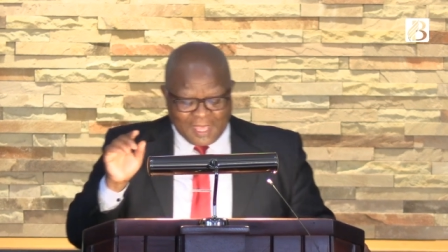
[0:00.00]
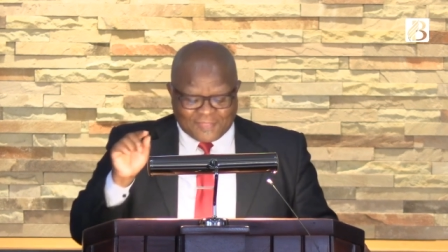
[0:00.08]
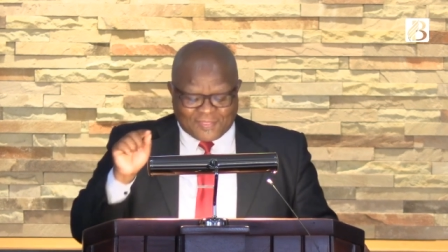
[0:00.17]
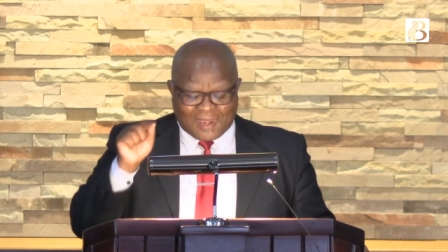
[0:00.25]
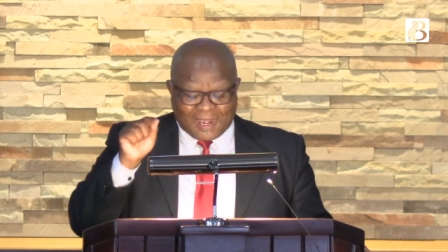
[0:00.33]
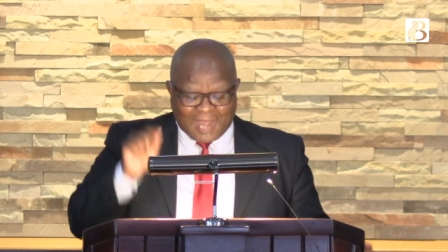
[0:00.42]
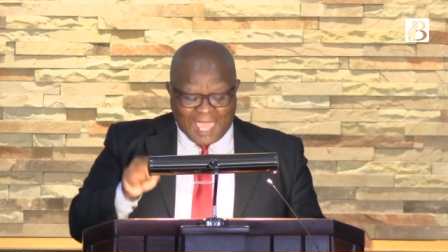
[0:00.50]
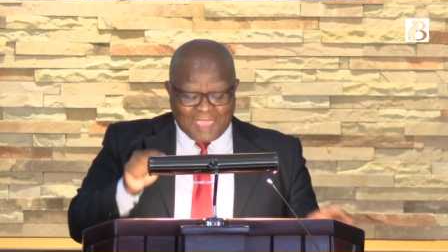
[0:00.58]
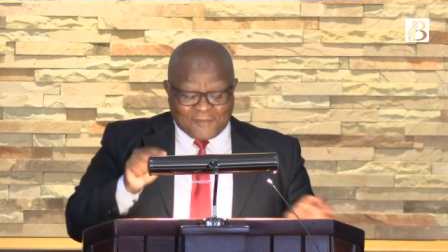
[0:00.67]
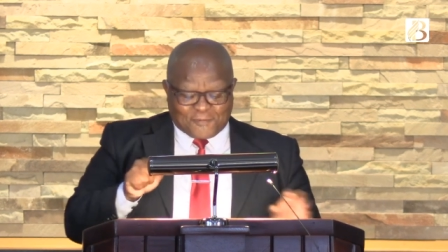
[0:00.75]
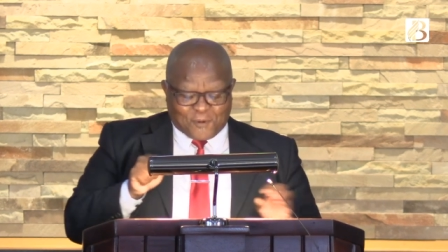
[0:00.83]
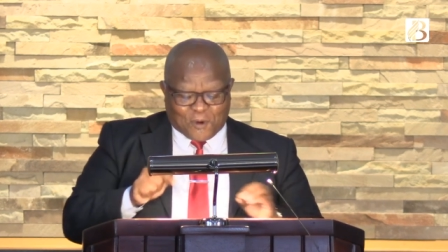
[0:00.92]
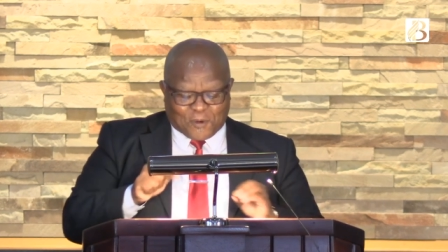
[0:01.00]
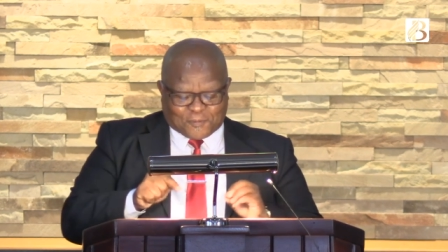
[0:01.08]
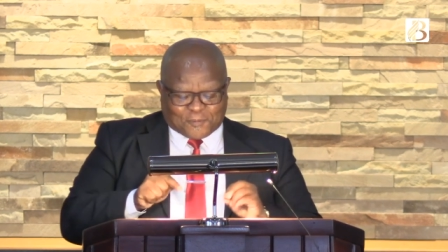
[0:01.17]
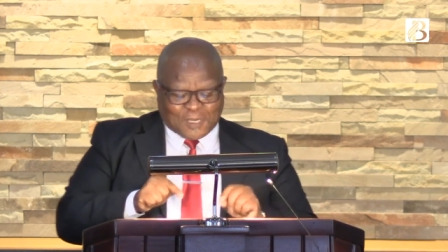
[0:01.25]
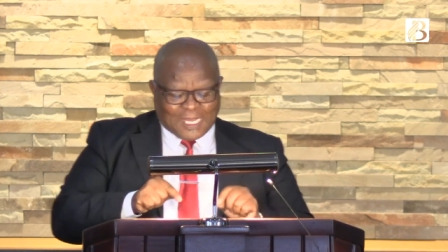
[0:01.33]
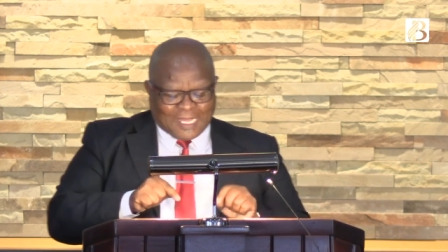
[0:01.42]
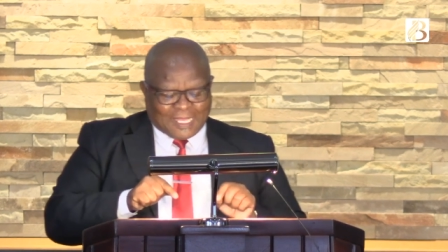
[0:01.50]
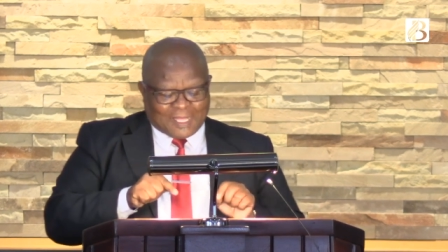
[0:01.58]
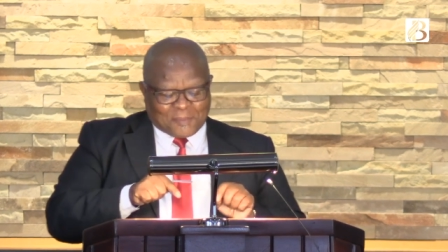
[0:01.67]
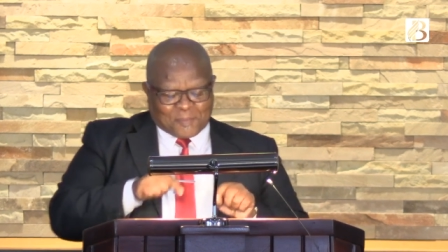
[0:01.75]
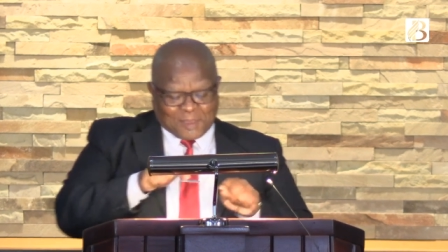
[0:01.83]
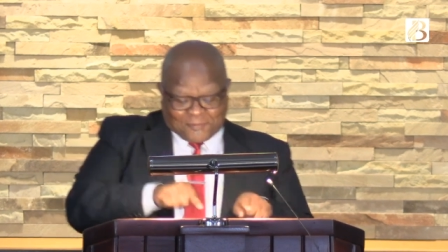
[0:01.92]
The life of uh,
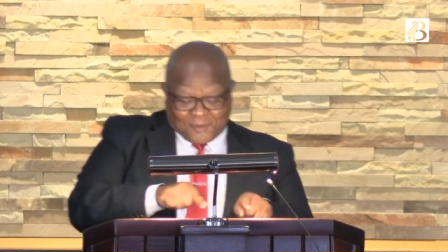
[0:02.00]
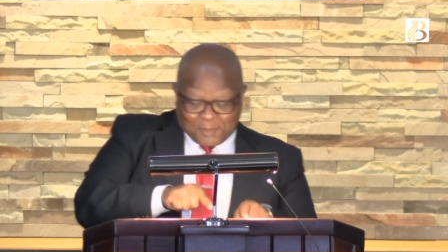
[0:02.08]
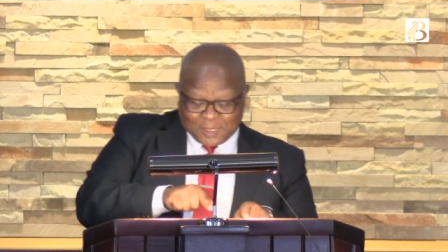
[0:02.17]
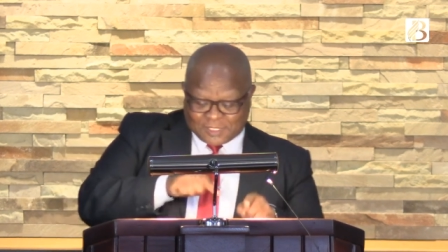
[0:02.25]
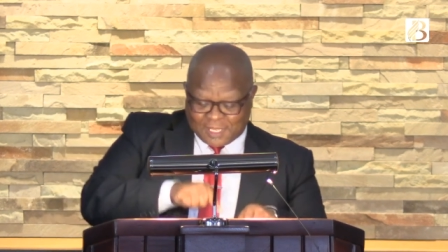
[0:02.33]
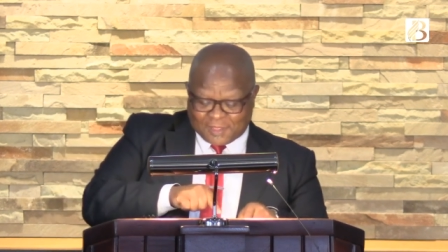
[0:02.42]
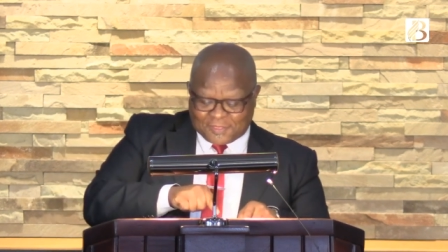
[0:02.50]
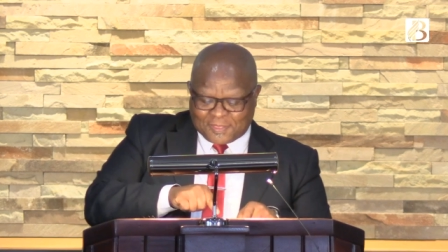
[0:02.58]
Mephibosheth